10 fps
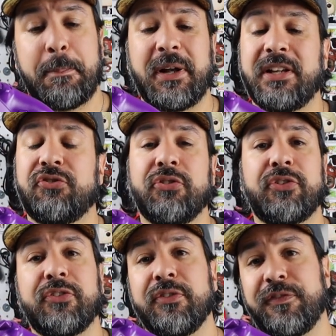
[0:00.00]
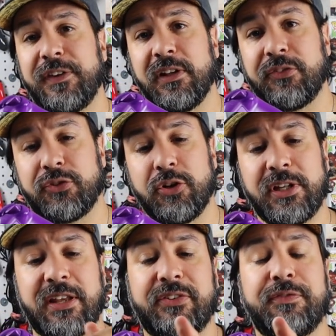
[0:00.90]
but it just doesn't feel as
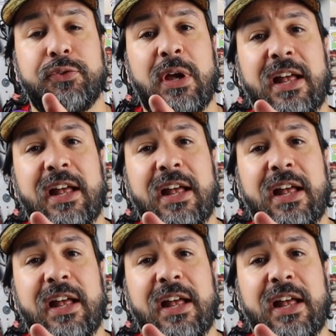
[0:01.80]
good as if you